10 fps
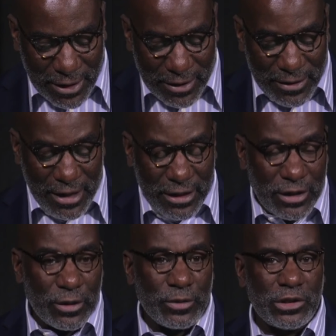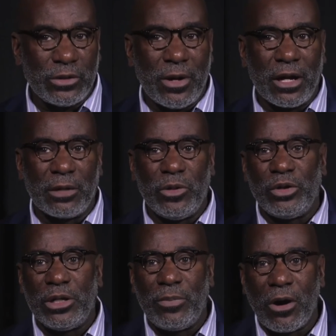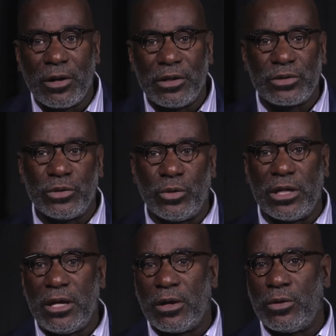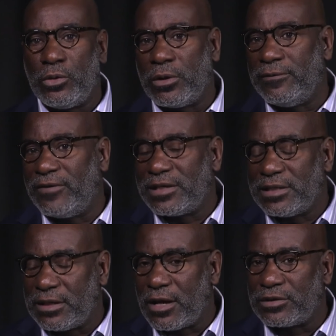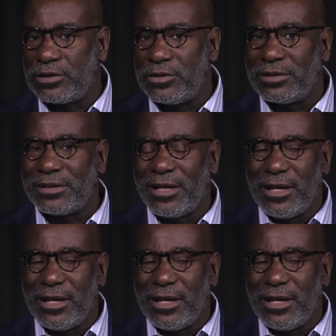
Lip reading: Thank you to our community partners who are here, who are investing in our students.